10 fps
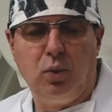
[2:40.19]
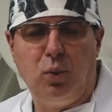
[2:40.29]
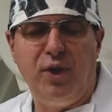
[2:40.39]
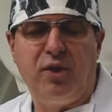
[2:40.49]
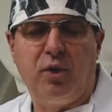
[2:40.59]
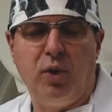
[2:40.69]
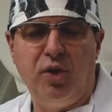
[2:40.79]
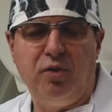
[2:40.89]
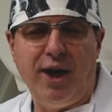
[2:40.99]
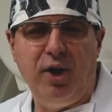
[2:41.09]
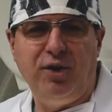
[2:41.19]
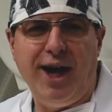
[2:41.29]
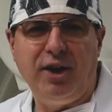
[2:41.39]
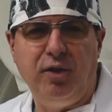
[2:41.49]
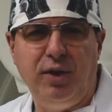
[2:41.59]
With coronavirus
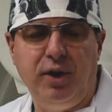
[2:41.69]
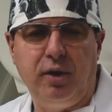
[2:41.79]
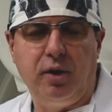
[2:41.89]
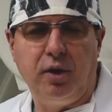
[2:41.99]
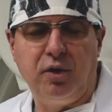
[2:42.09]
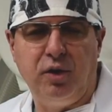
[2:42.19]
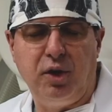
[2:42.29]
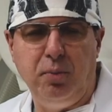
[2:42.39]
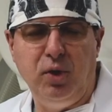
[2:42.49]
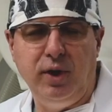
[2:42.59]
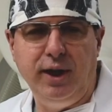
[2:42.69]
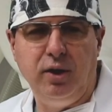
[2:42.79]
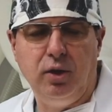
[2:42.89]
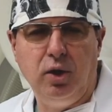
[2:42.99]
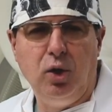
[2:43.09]
active in the community,
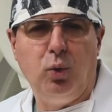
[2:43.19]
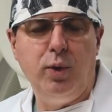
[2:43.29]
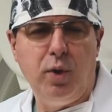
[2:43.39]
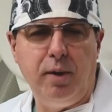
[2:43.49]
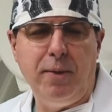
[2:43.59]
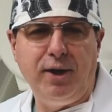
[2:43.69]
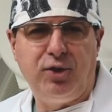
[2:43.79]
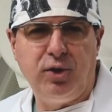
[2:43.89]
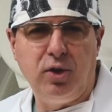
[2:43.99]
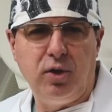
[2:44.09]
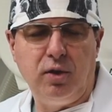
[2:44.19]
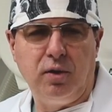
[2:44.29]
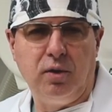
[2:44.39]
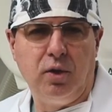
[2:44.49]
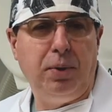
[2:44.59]
we want to make sure
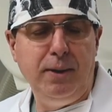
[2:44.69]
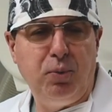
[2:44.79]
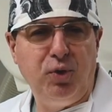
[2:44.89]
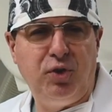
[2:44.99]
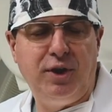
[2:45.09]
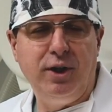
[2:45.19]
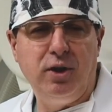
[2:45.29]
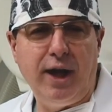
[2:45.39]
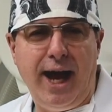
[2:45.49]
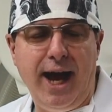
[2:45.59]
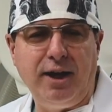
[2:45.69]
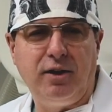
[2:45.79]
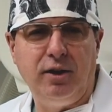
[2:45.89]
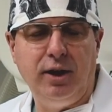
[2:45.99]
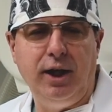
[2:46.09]
people still
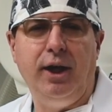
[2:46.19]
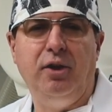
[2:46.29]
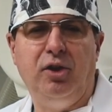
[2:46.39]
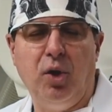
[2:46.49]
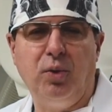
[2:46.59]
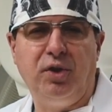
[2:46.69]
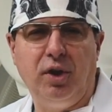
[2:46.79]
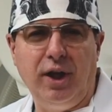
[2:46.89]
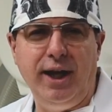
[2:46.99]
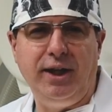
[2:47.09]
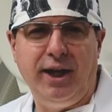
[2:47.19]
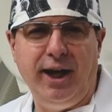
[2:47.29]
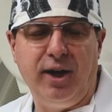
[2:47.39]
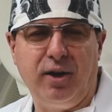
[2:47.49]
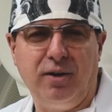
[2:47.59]
act and don't delay
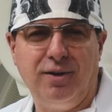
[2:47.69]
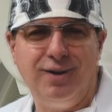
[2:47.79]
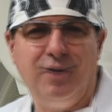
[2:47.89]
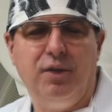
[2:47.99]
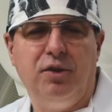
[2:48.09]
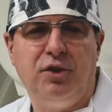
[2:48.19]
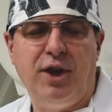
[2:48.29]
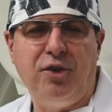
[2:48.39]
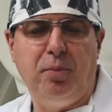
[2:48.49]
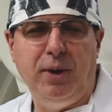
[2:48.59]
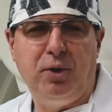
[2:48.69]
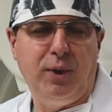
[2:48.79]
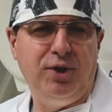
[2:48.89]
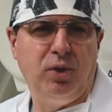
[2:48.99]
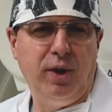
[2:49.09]
care. Chesapeake
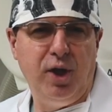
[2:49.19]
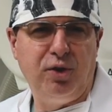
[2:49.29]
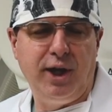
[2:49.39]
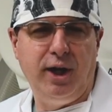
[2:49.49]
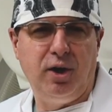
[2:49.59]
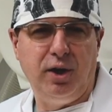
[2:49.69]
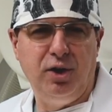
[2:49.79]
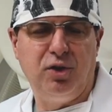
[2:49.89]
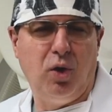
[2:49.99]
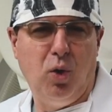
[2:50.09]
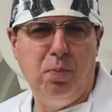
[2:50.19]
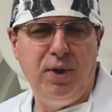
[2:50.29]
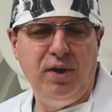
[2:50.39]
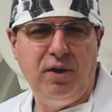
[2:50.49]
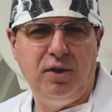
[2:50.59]
Regional Healthcare is
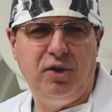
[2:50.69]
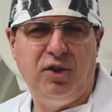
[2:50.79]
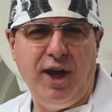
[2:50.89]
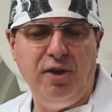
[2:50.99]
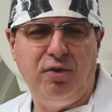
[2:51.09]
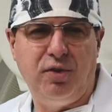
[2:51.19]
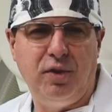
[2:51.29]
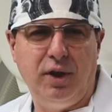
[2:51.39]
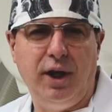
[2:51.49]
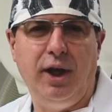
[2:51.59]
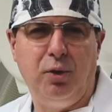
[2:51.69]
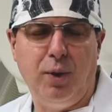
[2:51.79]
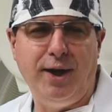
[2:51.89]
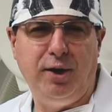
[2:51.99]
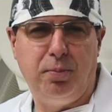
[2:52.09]
open, safe, and
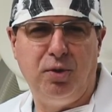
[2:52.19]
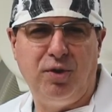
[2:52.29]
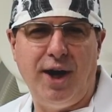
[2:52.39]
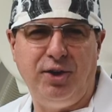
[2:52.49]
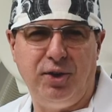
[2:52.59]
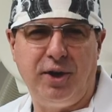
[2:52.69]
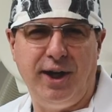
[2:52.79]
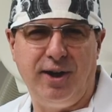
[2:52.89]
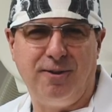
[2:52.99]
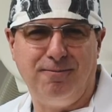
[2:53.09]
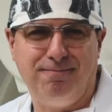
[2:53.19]
ready to provide your care.